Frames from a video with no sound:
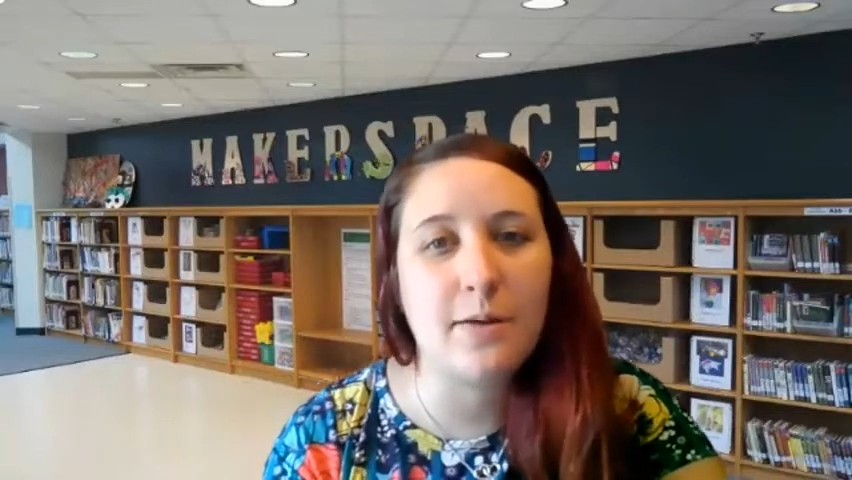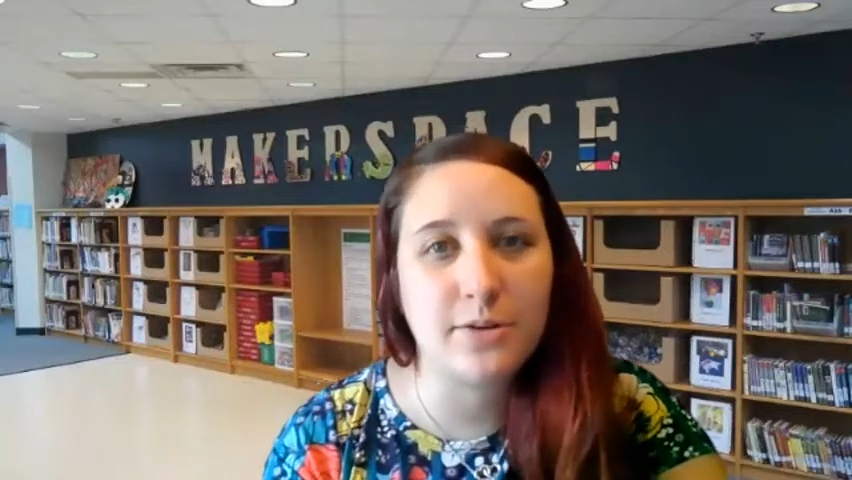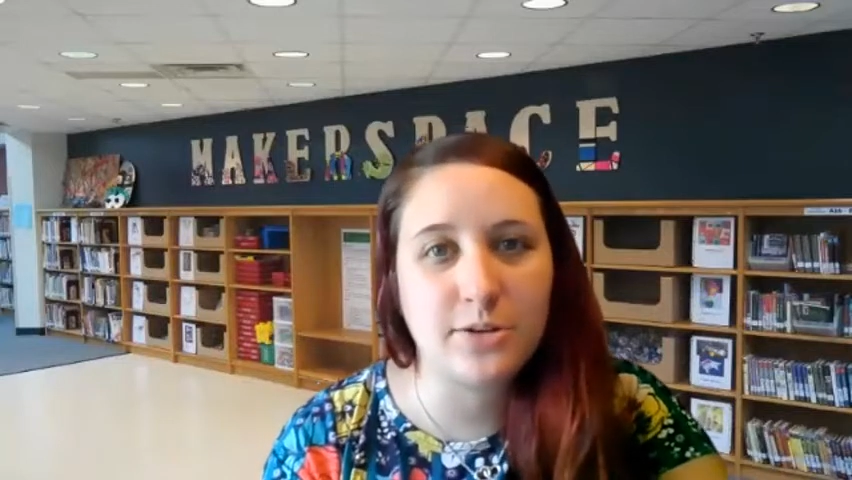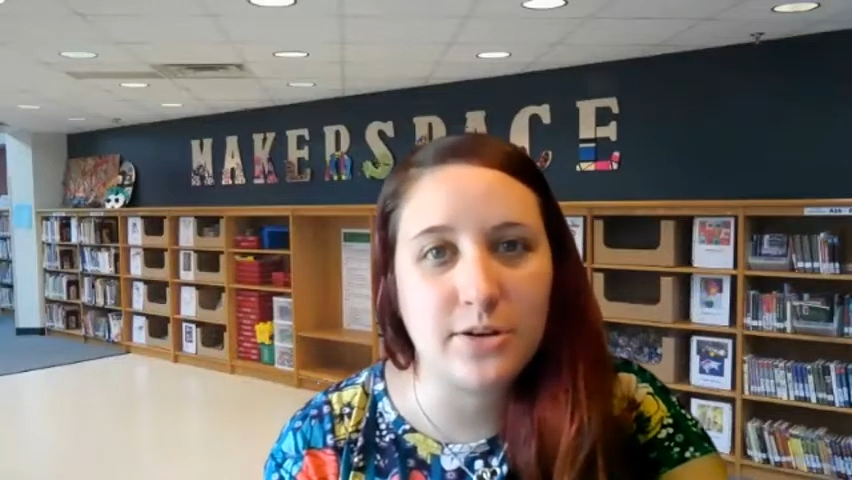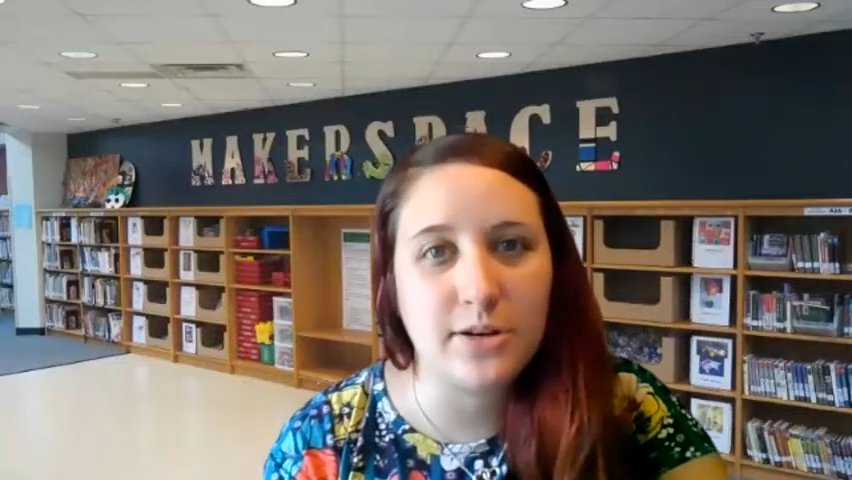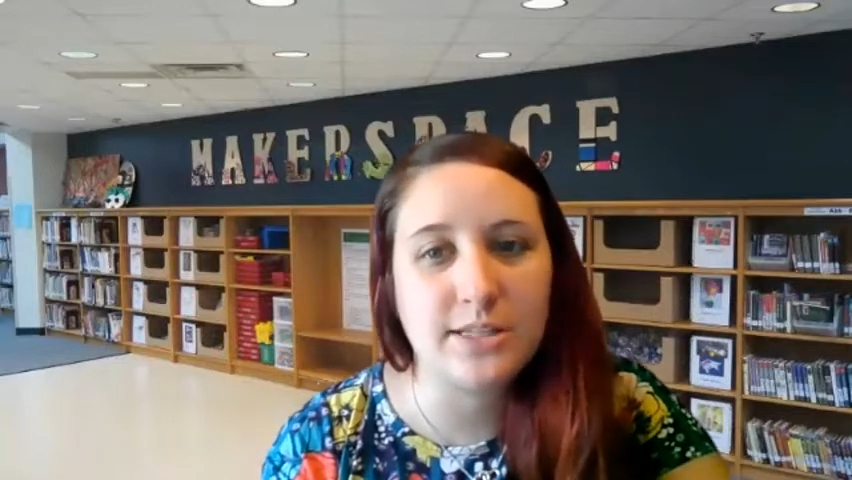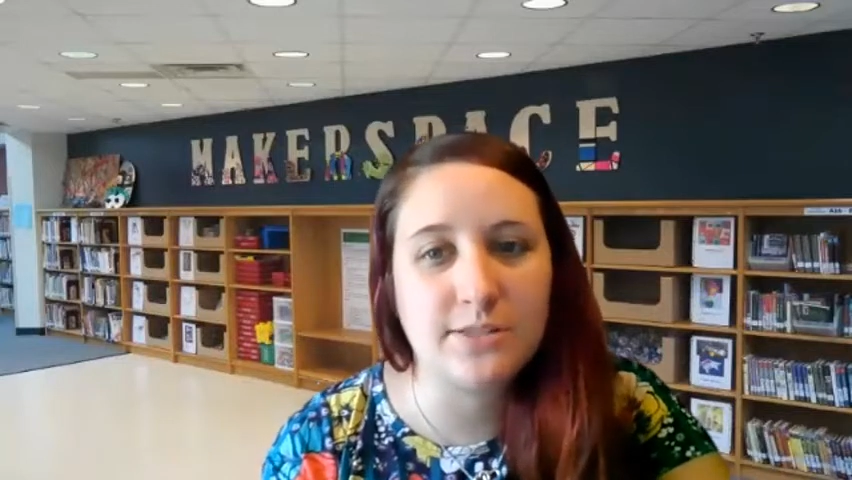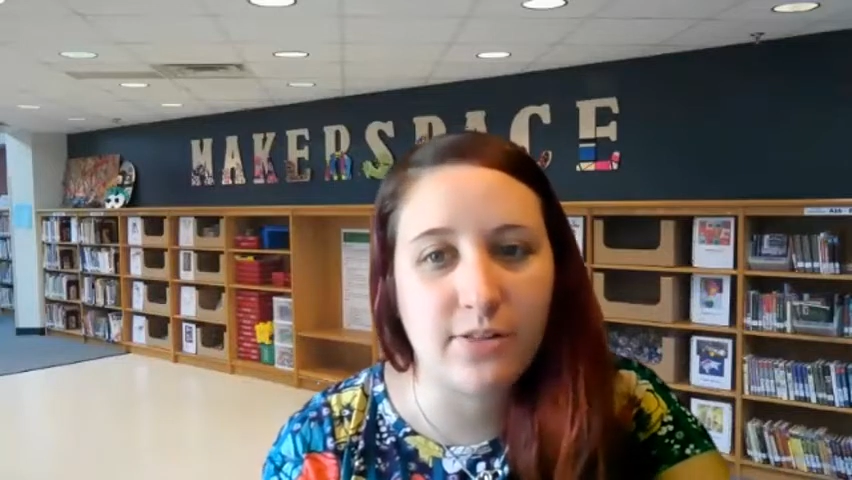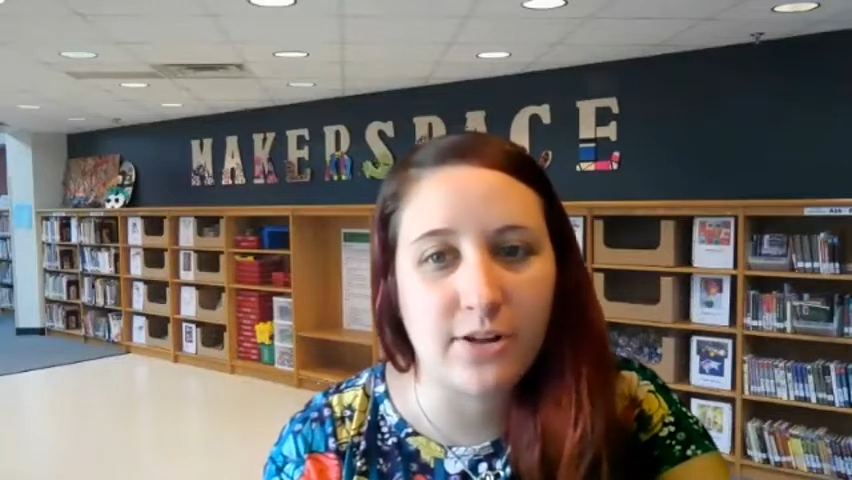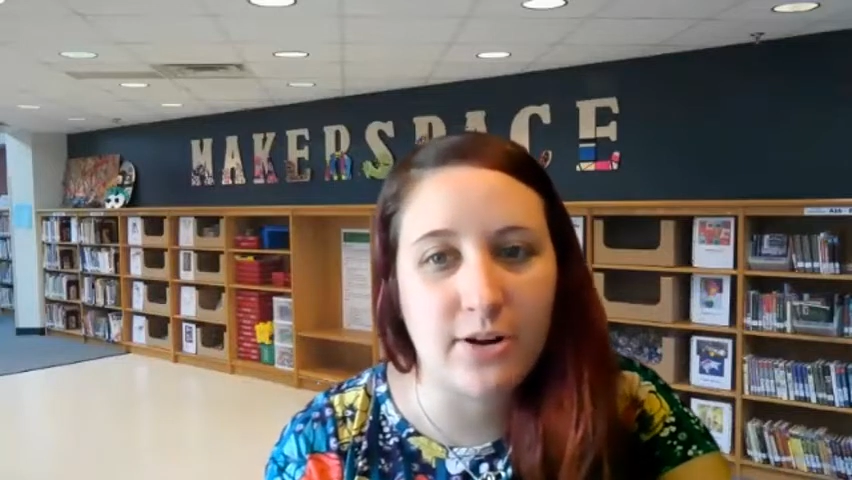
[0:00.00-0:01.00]

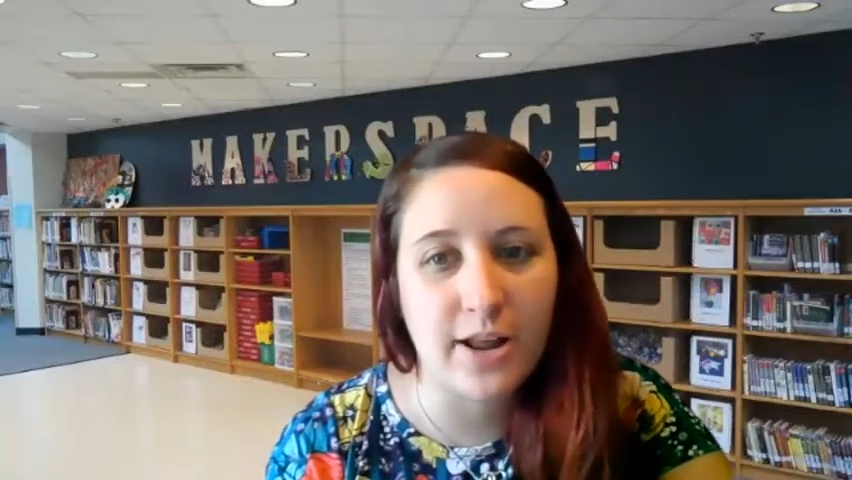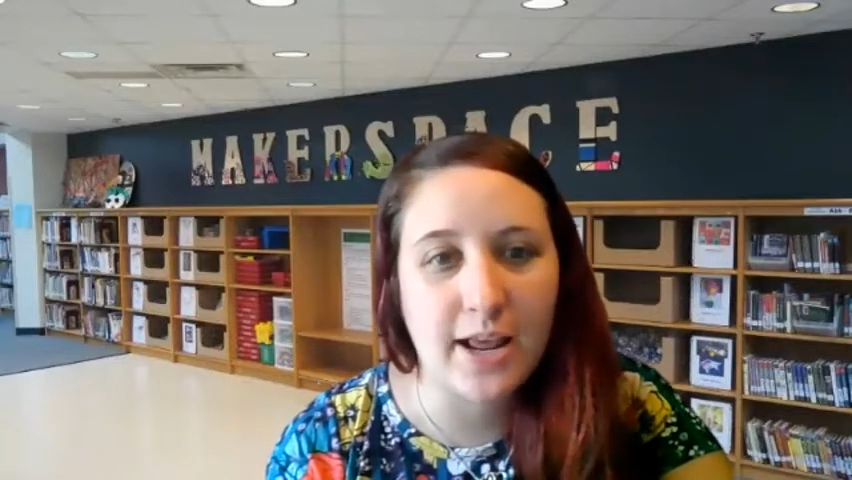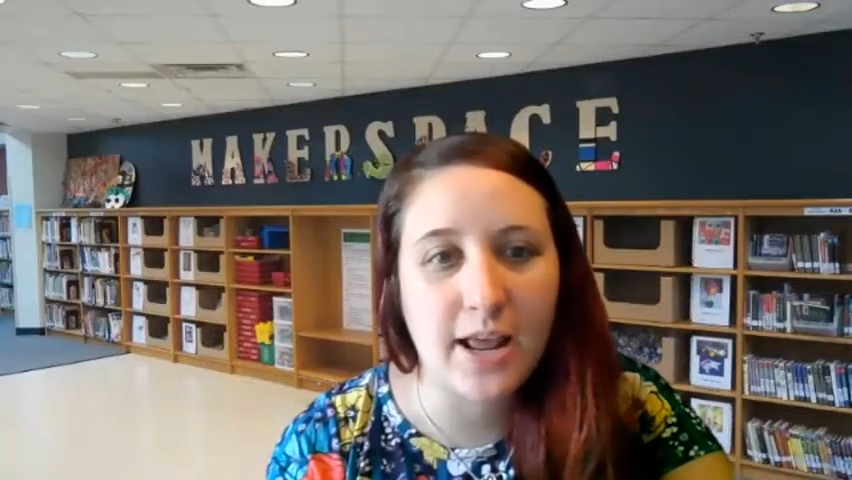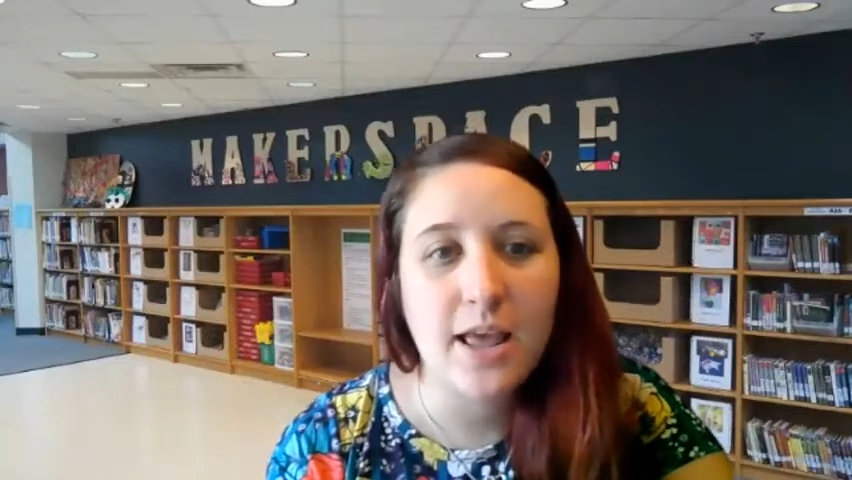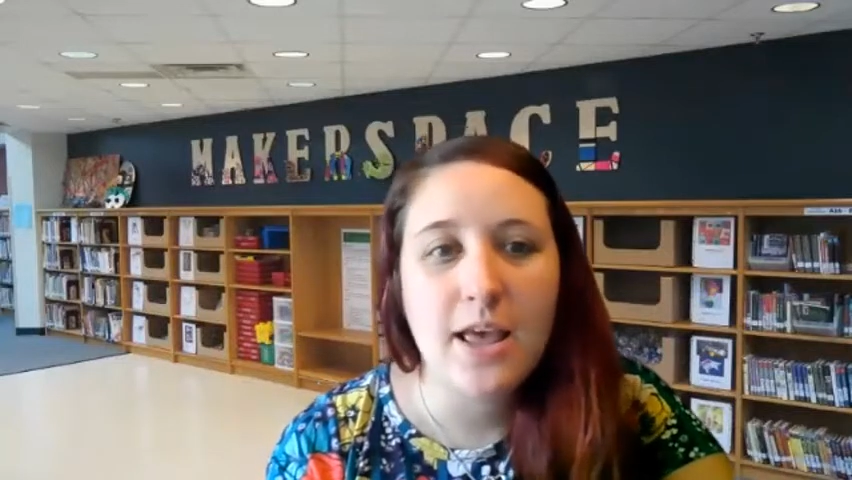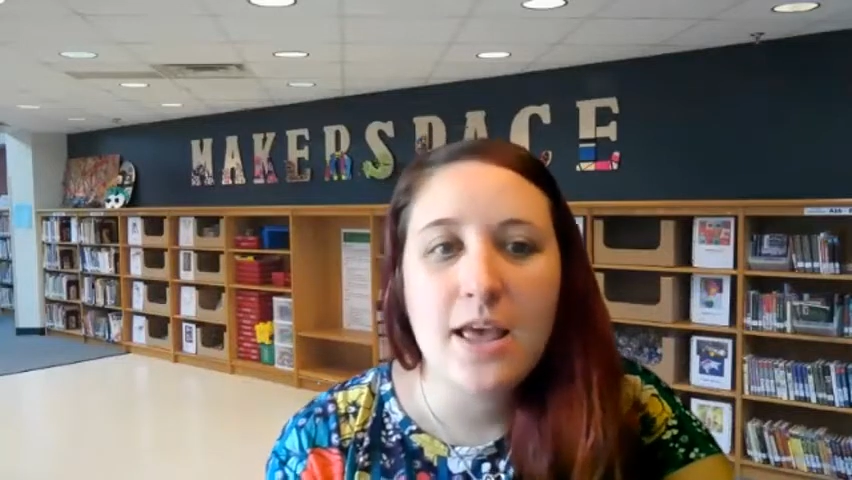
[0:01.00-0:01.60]
opportunities for learning.